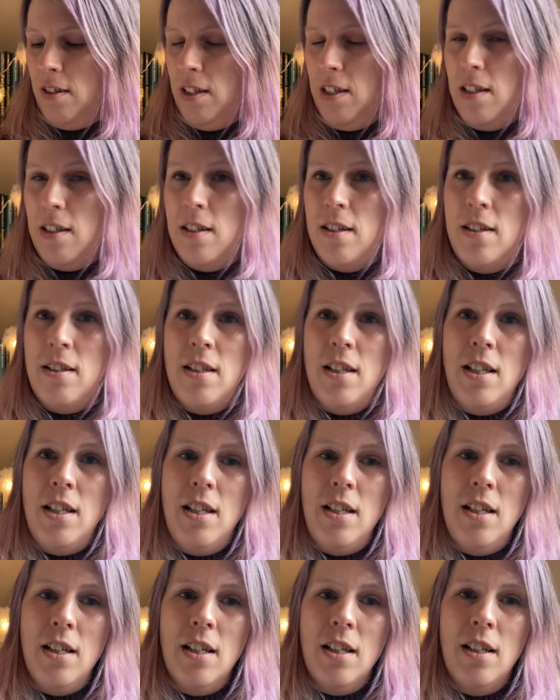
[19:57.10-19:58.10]

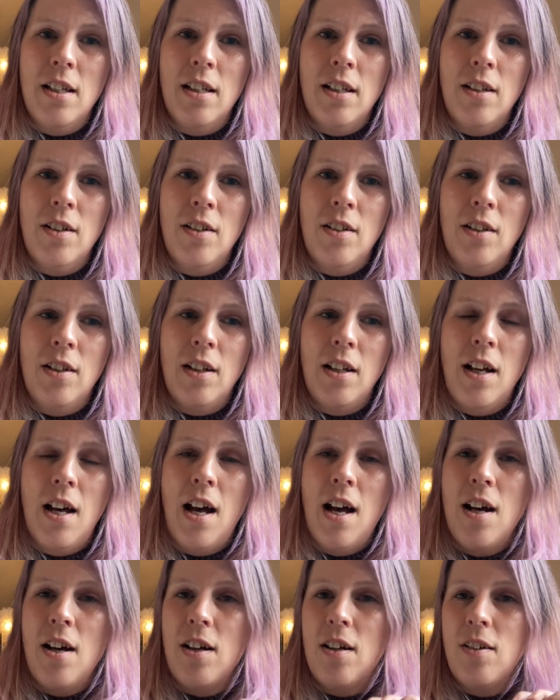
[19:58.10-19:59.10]
see
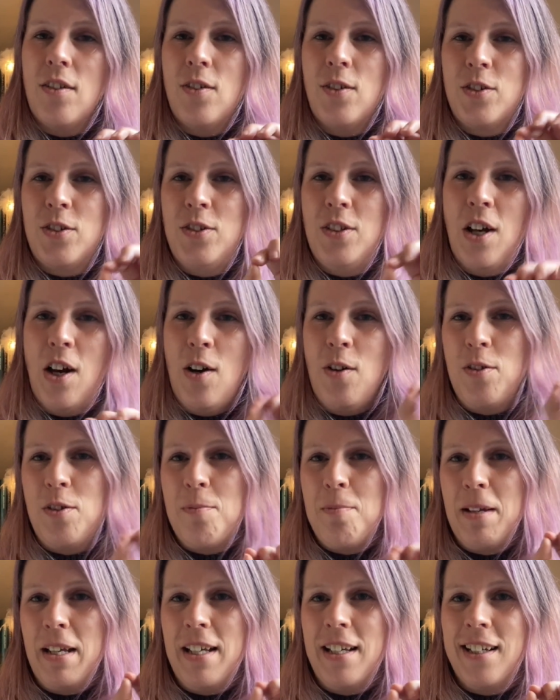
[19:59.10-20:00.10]
how you
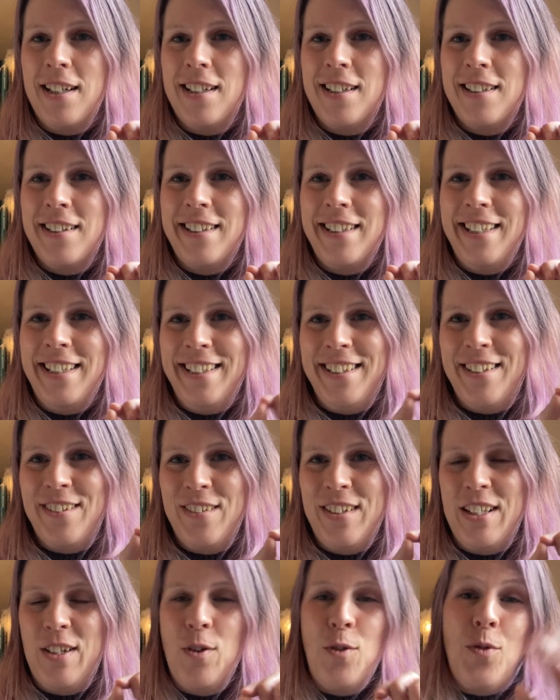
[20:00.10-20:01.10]
make the
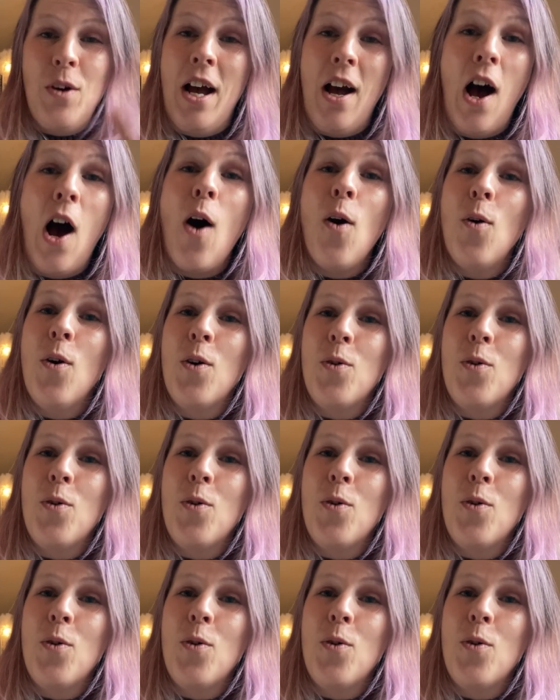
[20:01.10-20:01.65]
increase, or how or